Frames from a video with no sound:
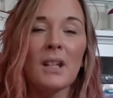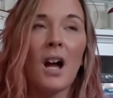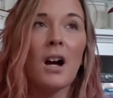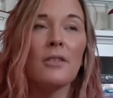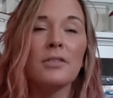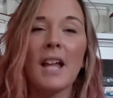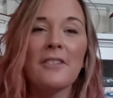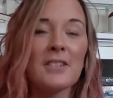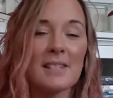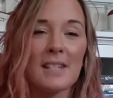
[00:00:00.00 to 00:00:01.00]
of
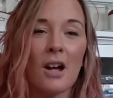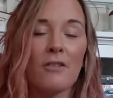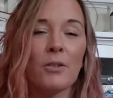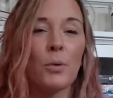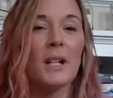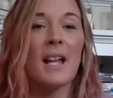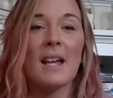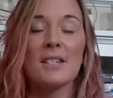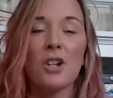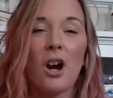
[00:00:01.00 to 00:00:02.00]
life itself and what it
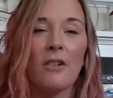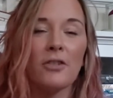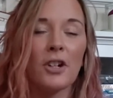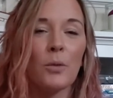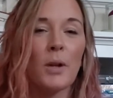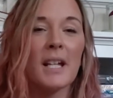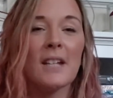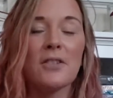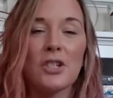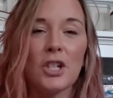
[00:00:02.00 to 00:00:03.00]
has to offer and what it
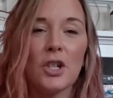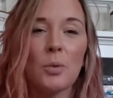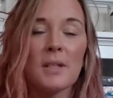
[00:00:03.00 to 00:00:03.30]
gives to you.